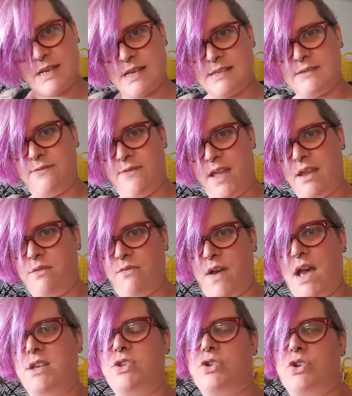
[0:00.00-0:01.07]
does fade
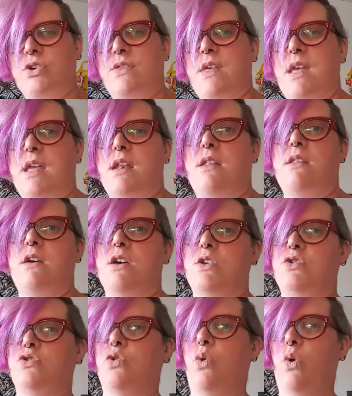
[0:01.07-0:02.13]
faster than the
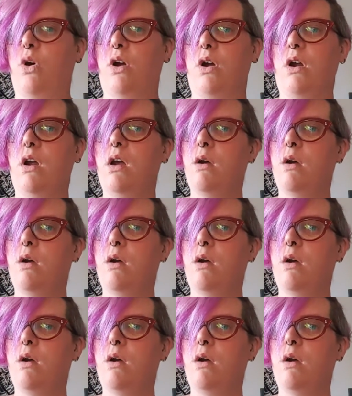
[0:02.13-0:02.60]
Adore